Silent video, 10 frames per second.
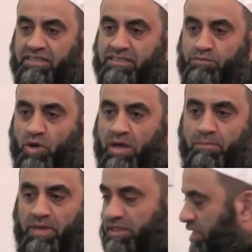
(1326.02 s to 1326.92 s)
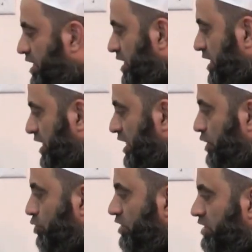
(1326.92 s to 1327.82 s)
is Muhammad.
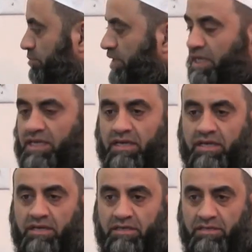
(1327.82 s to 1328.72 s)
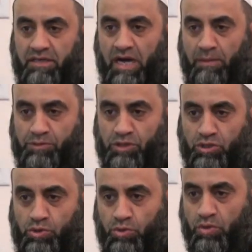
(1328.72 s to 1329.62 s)
It couldn't be
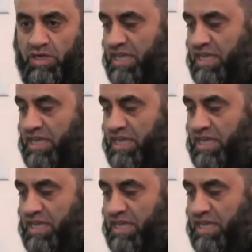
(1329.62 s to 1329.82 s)
option 2.